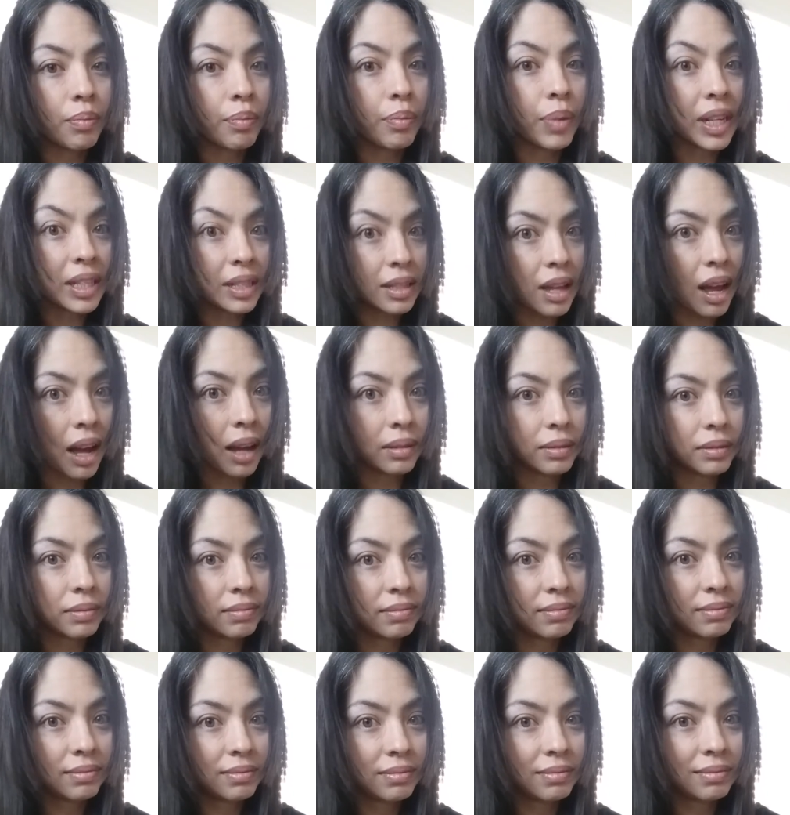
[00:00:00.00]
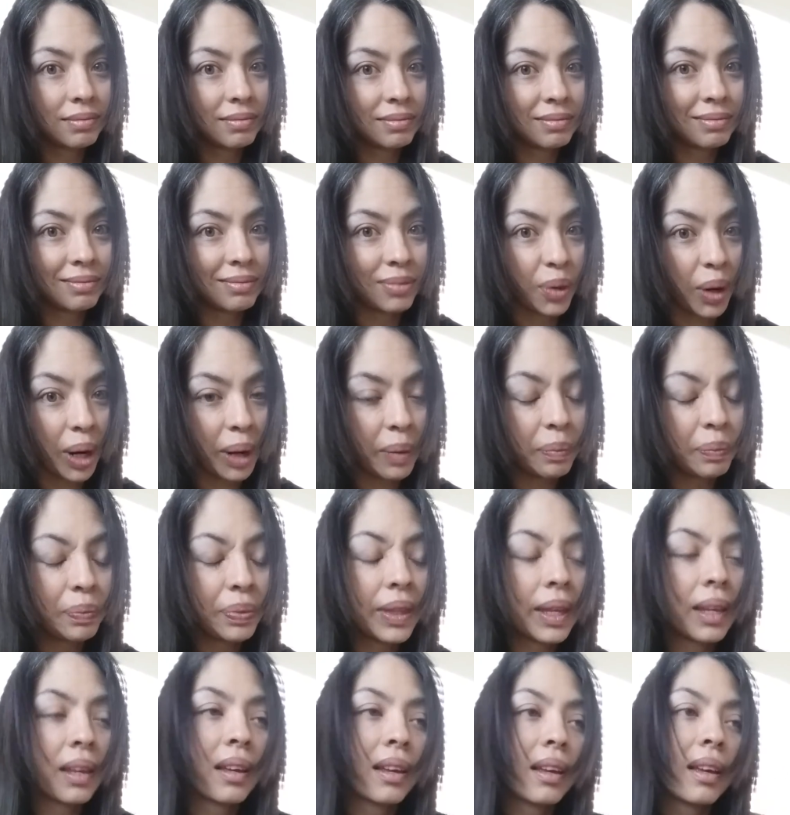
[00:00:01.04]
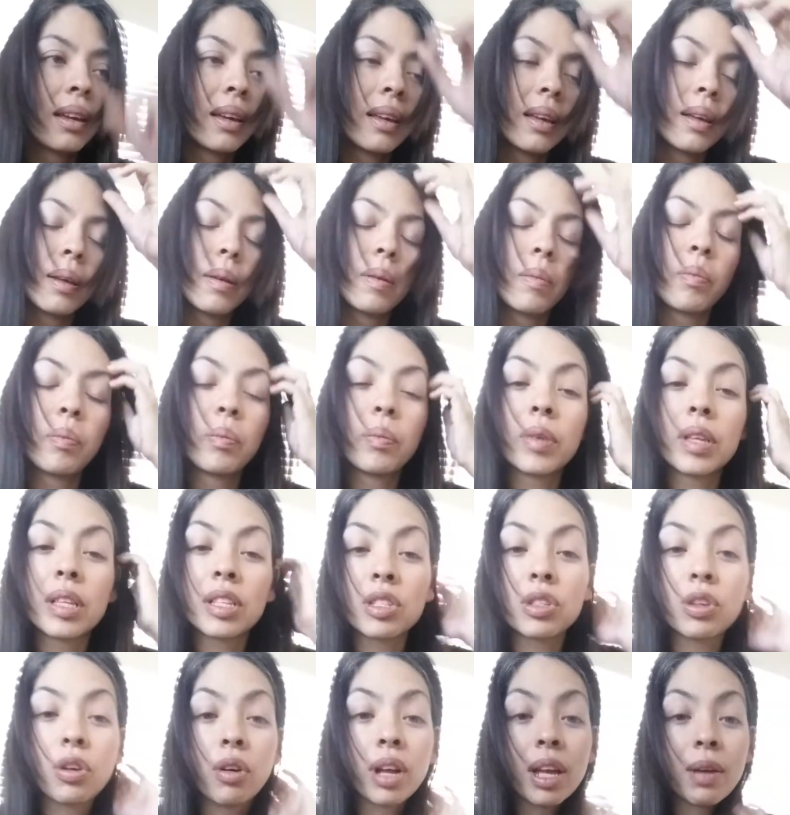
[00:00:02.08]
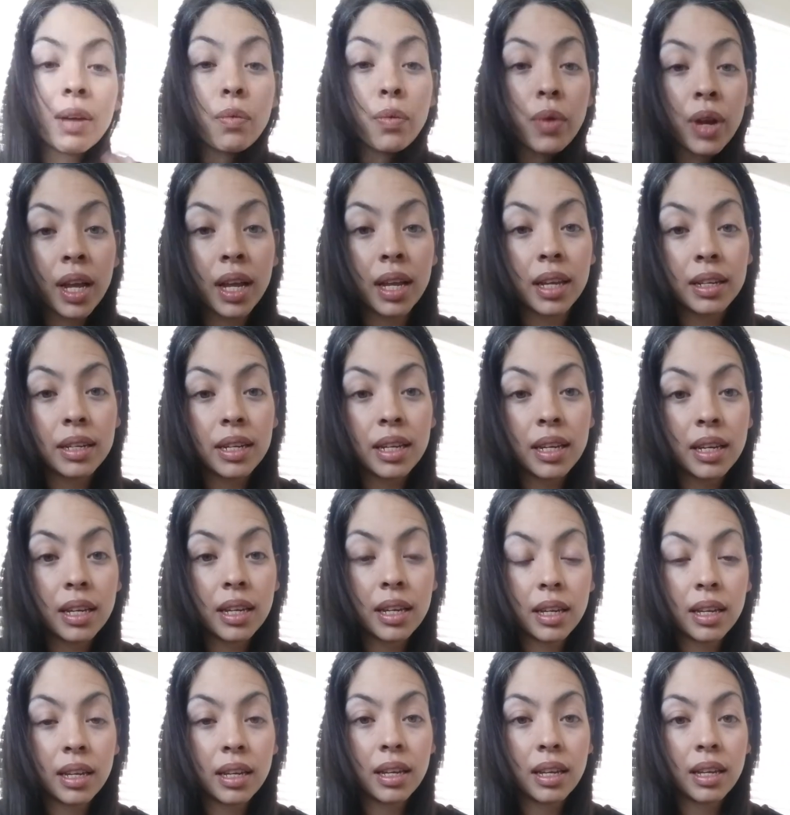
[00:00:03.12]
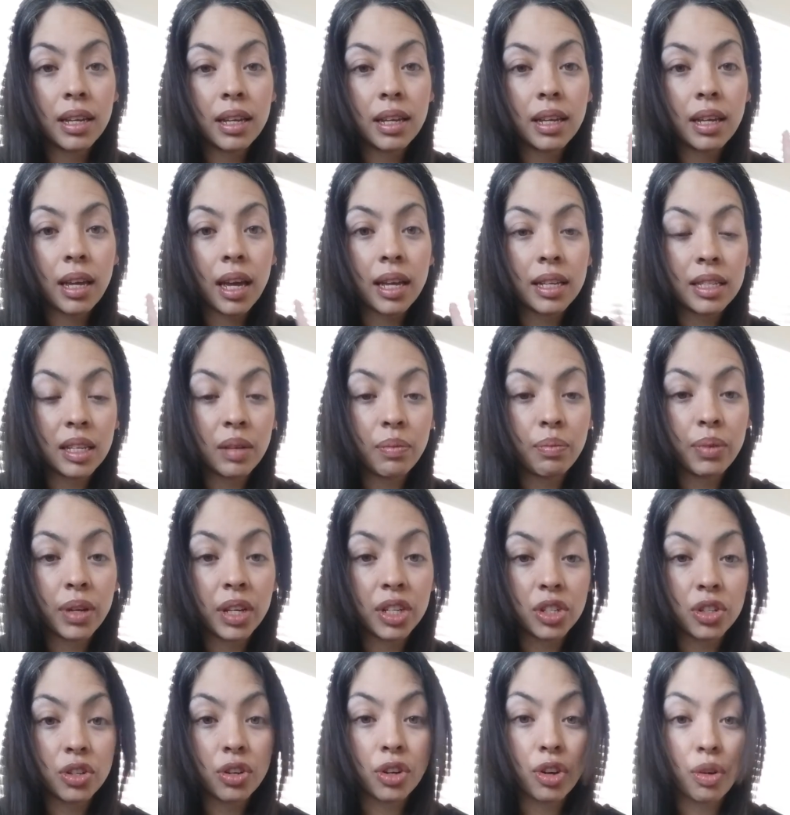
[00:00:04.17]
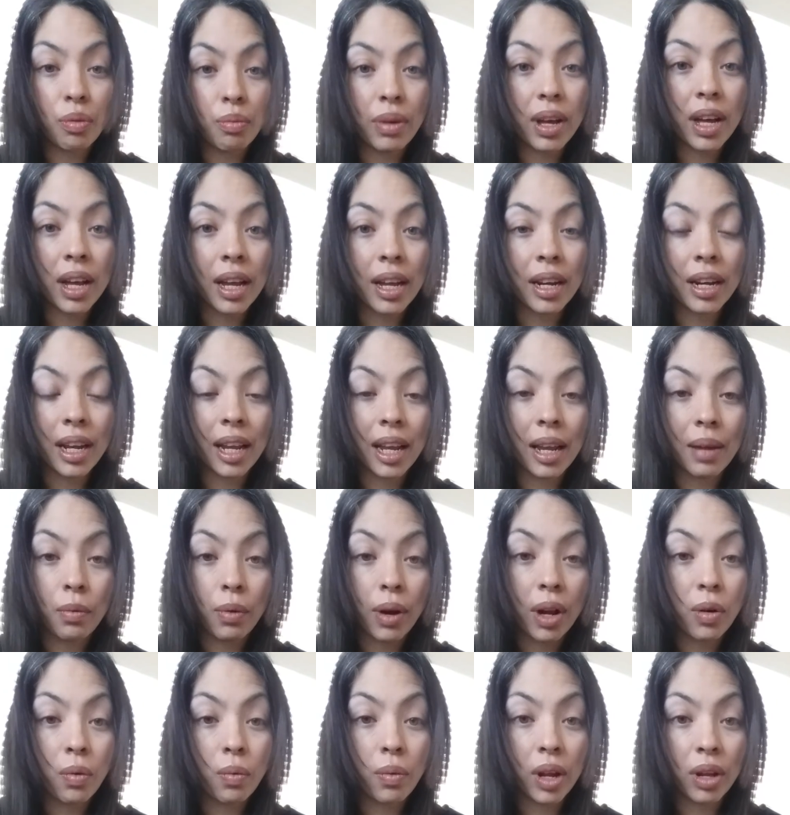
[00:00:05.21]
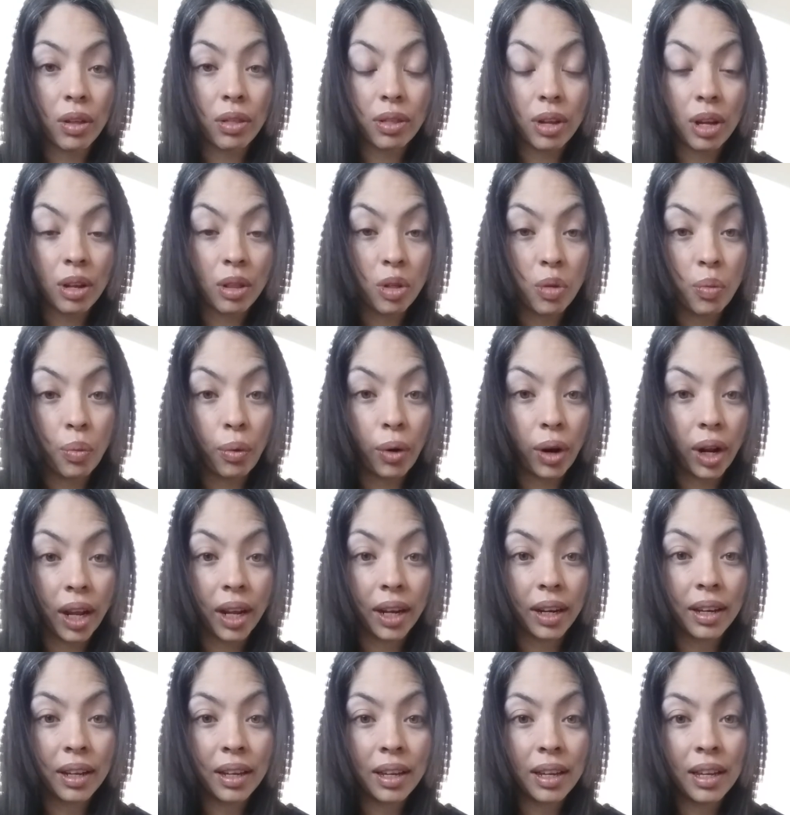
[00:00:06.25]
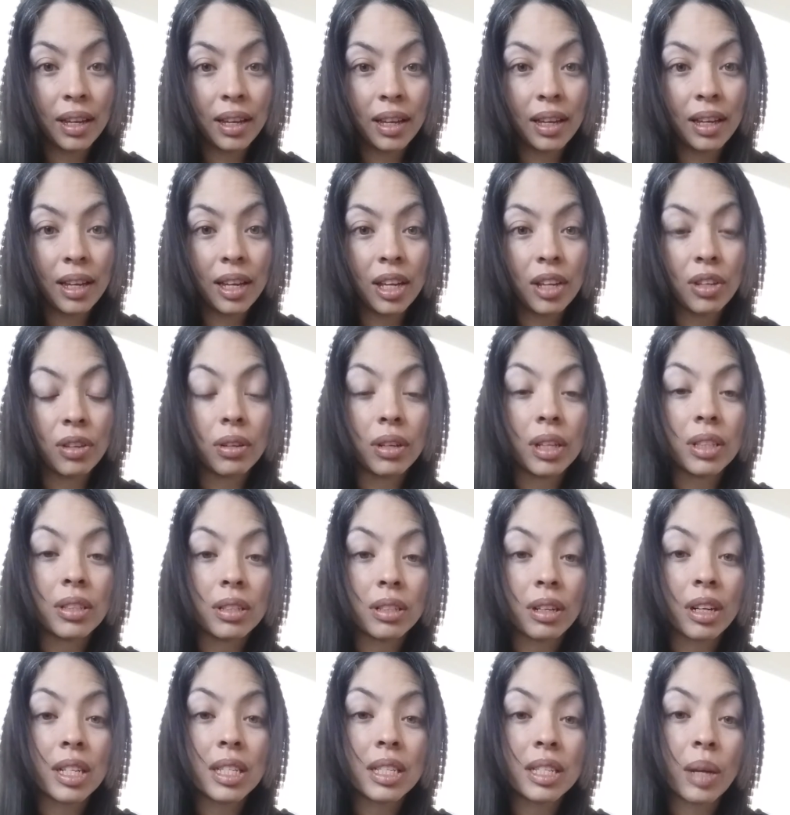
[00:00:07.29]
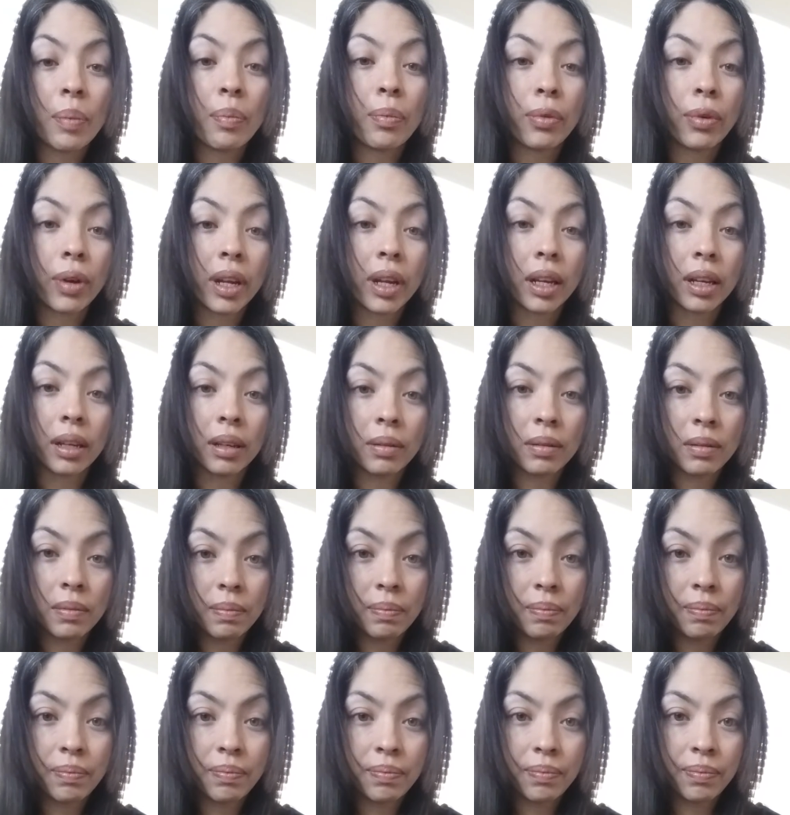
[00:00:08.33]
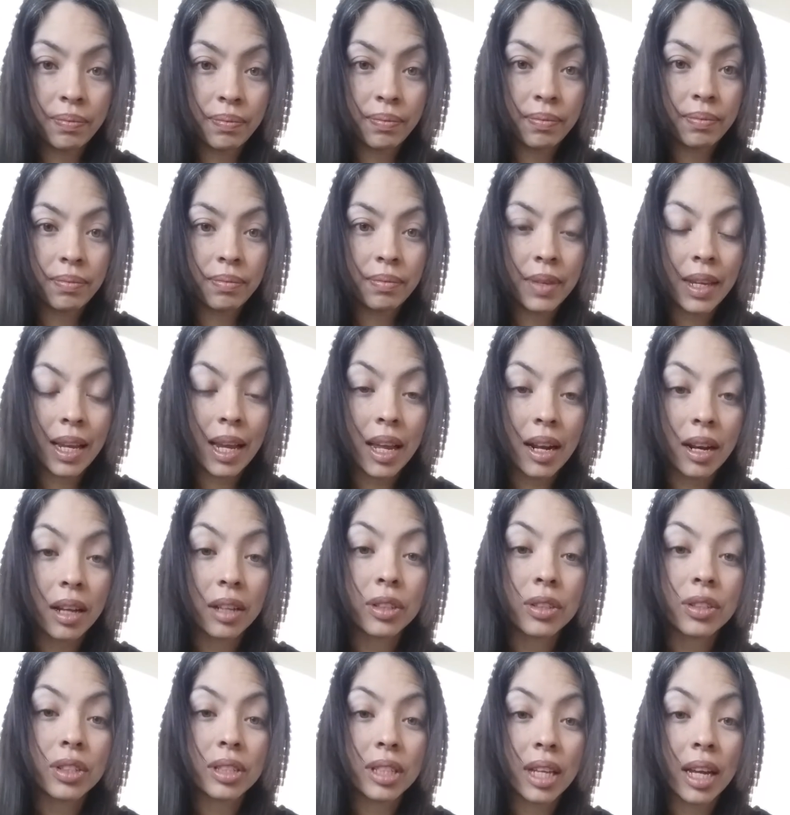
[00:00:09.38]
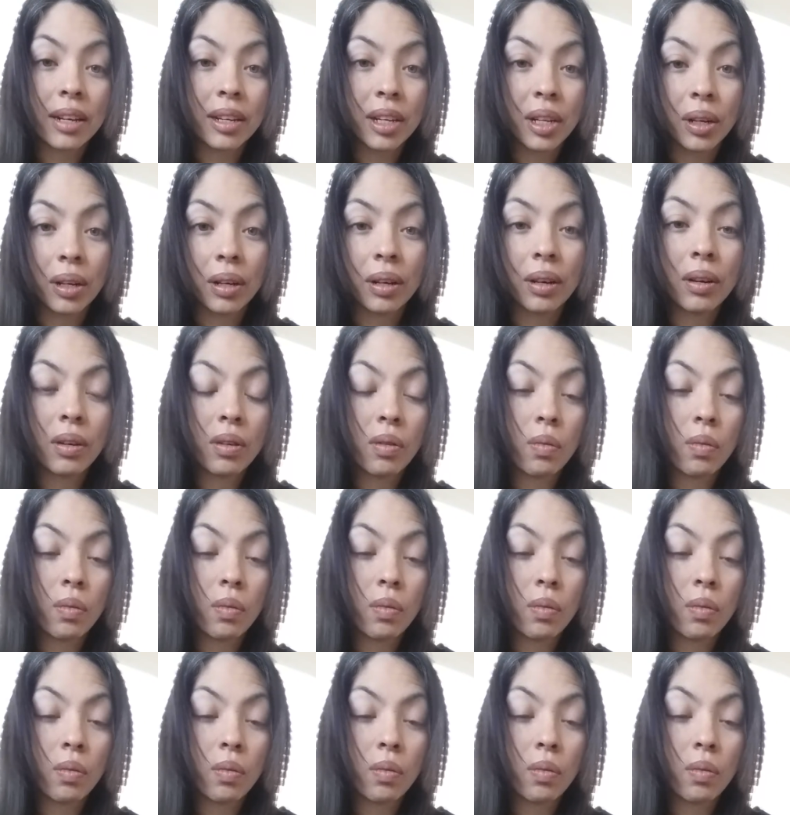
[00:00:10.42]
But it's not, right? So when I said picture your mind and right away you thought of the brain, you need to start separating and understanding